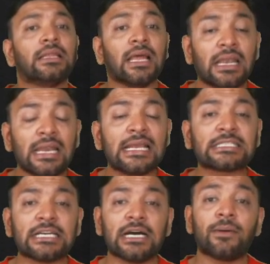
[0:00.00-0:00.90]
The lease
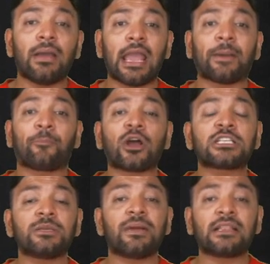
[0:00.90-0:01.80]
term
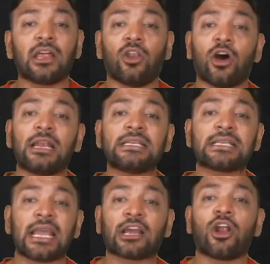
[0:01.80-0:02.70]
approximates the lorry's
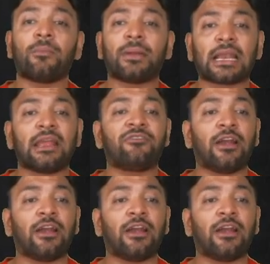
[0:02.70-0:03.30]
economic life